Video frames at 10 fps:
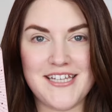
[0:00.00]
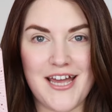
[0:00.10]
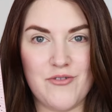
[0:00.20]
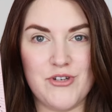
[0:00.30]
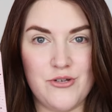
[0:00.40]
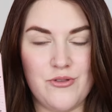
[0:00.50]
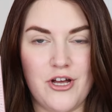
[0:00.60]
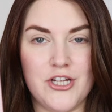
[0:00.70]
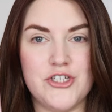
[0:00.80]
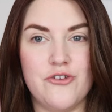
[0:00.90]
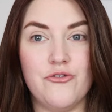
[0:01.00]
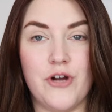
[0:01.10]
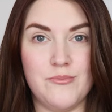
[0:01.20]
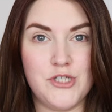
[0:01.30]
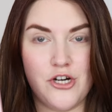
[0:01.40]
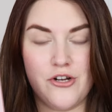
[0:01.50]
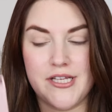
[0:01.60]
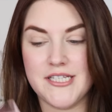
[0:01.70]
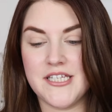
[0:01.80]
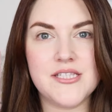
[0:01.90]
to have a new launch from Charlotte.